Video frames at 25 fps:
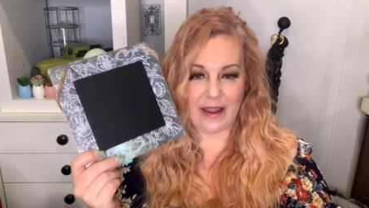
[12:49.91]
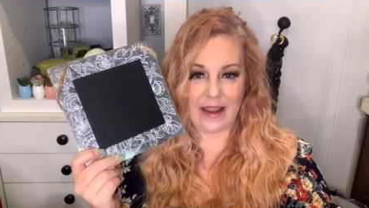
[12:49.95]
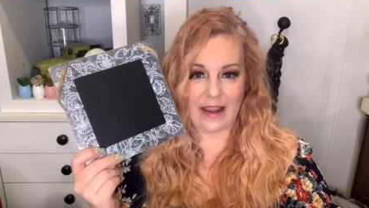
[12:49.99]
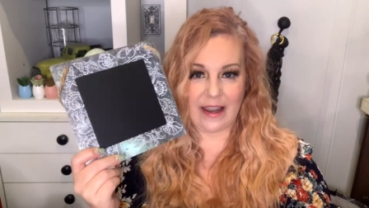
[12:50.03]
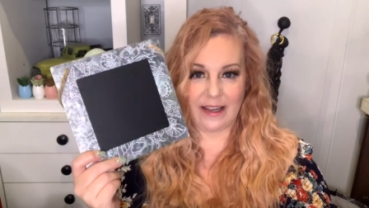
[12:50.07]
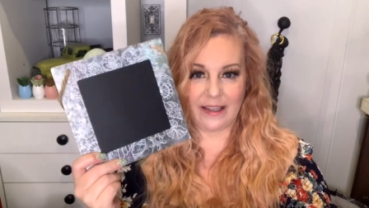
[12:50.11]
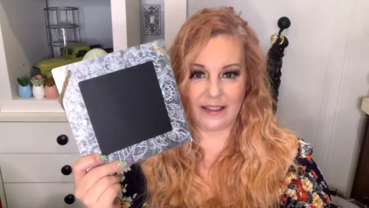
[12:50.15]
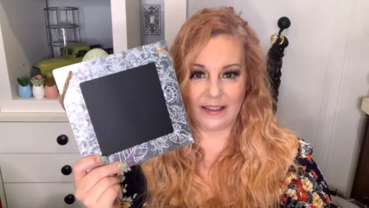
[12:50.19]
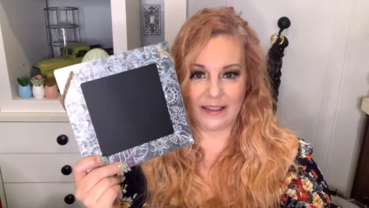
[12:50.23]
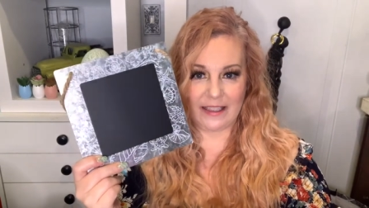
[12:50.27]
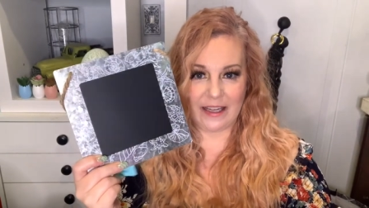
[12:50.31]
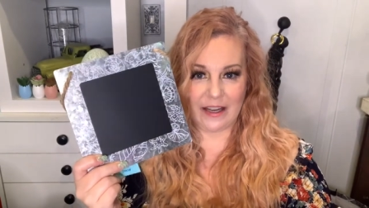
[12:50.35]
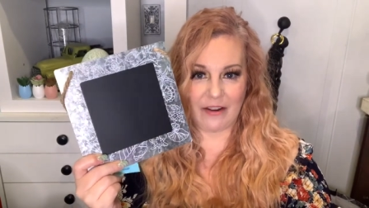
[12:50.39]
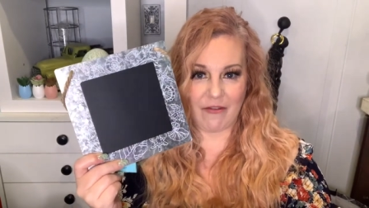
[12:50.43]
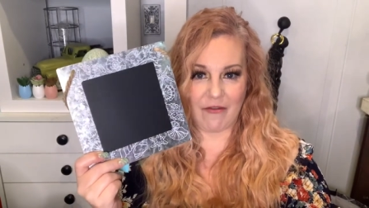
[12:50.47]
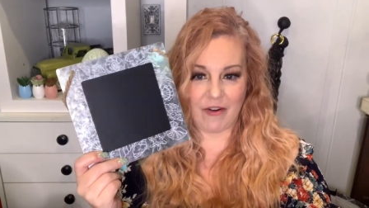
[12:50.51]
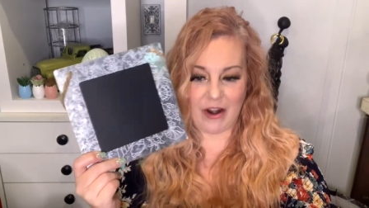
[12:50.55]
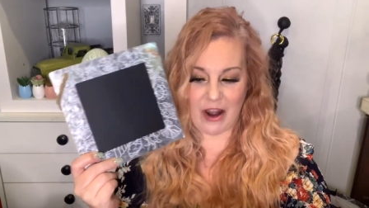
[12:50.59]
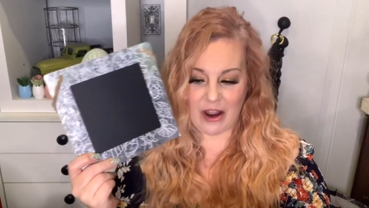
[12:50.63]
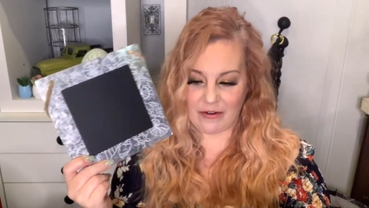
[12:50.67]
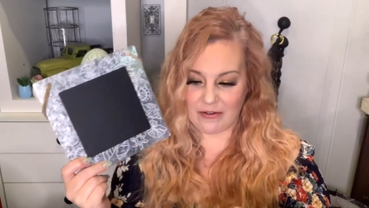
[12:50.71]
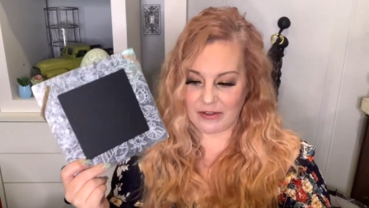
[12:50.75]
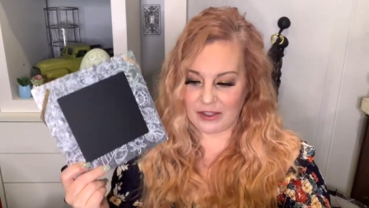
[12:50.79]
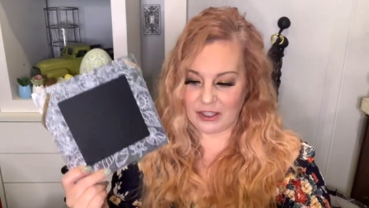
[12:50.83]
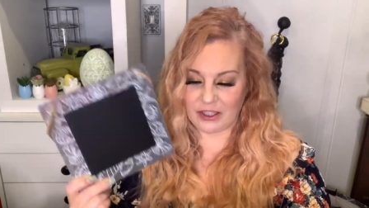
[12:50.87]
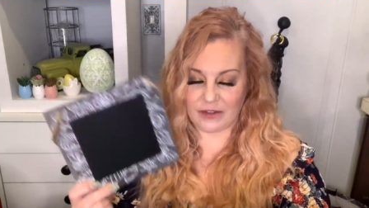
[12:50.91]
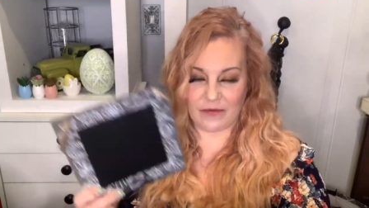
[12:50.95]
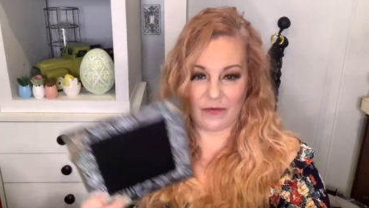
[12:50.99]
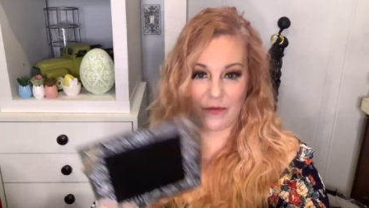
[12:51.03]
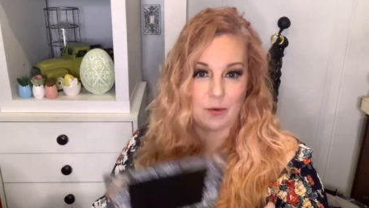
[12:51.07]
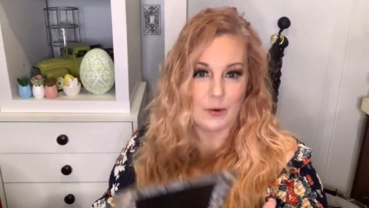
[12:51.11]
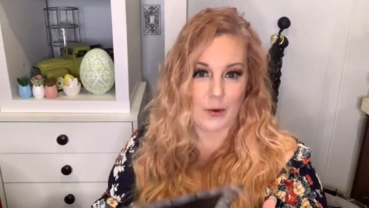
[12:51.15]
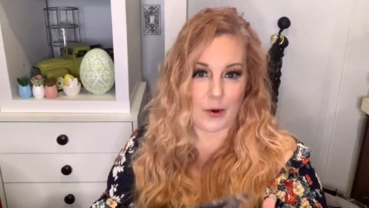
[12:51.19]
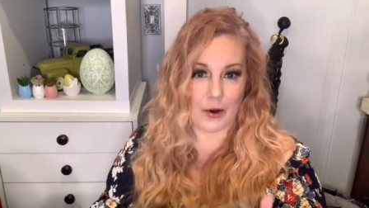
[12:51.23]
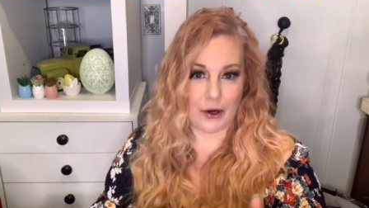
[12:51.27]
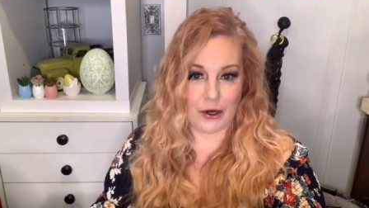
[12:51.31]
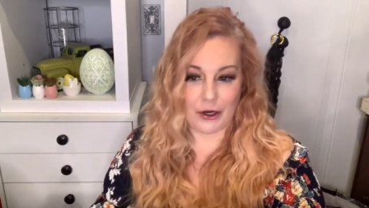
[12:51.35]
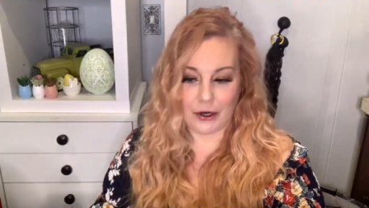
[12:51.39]
and leave notes
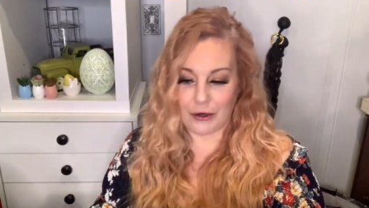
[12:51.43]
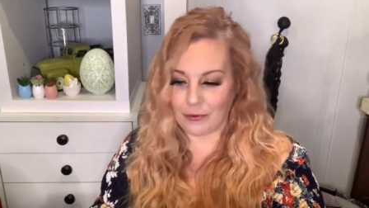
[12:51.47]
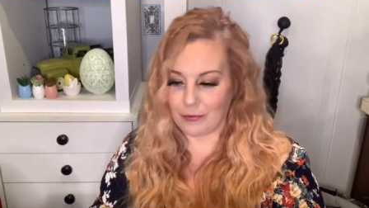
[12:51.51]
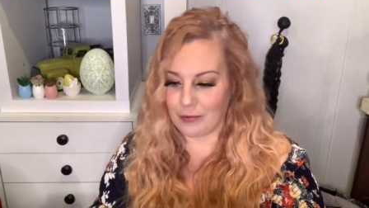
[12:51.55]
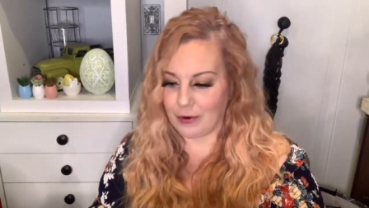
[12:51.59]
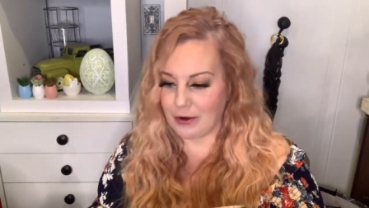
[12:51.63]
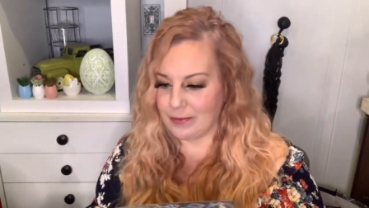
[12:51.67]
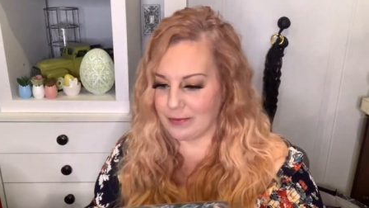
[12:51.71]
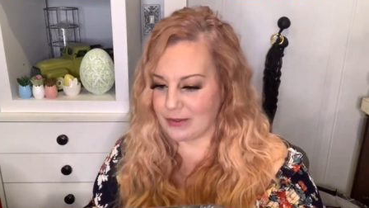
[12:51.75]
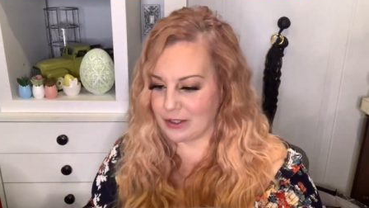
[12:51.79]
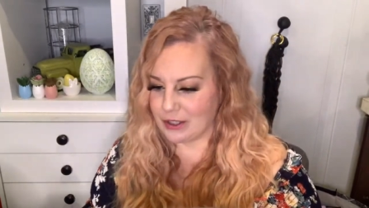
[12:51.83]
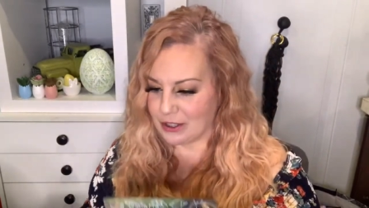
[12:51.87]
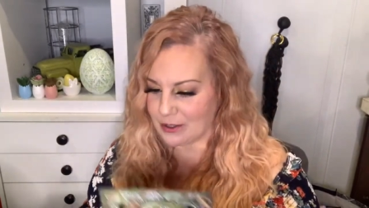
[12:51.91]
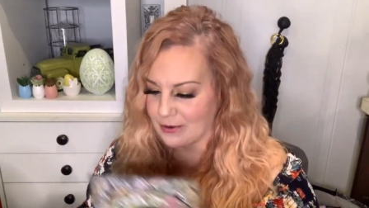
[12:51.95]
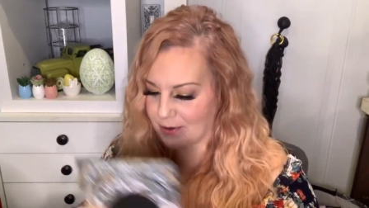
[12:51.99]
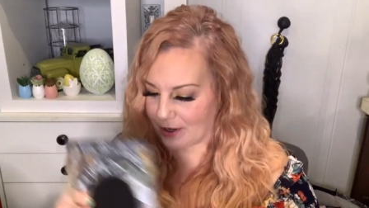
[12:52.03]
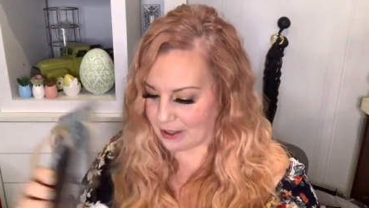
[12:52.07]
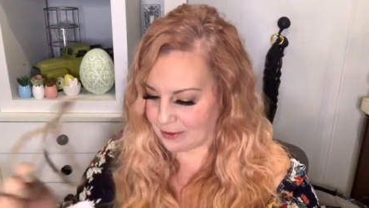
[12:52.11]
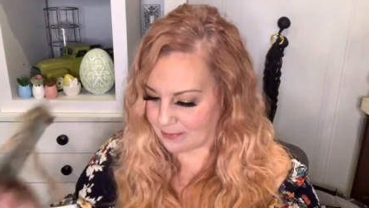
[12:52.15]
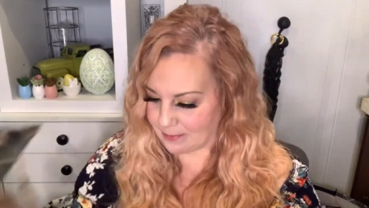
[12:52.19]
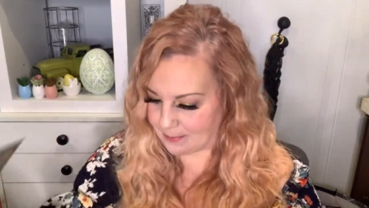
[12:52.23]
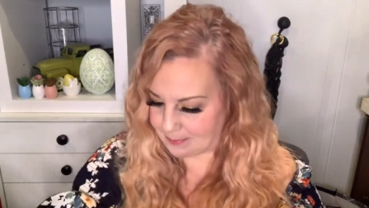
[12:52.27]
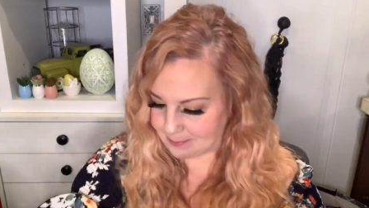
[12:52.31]
for your room steward.